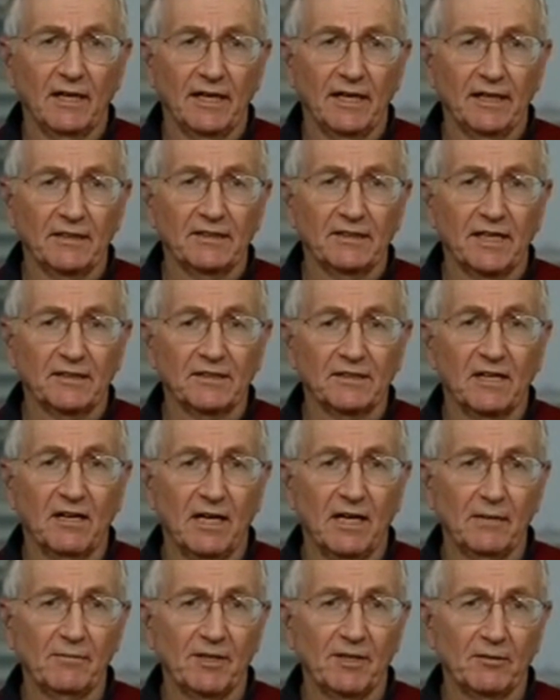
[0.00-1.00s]
And at that
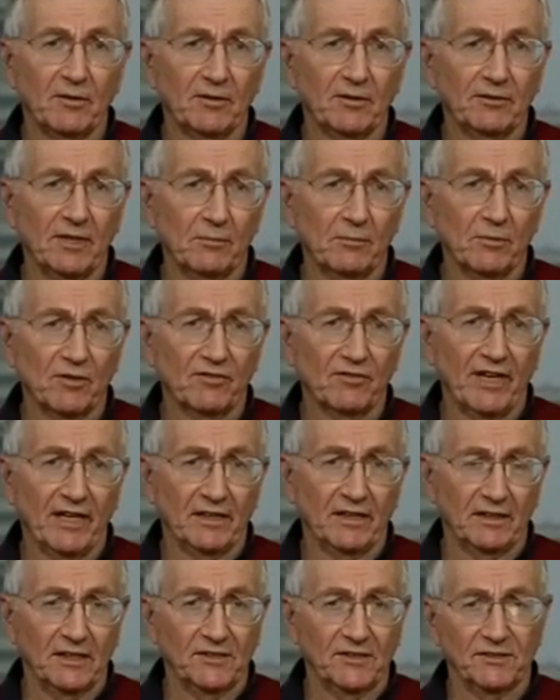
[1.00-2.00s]
time, there were a number of
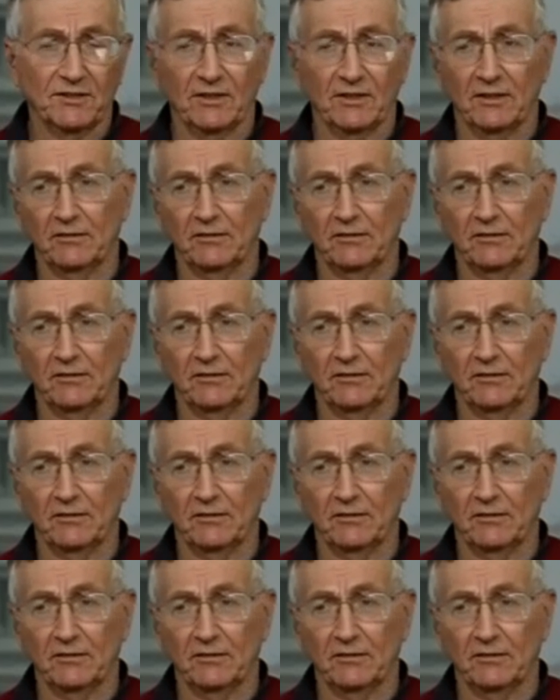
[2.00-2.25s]
analysts,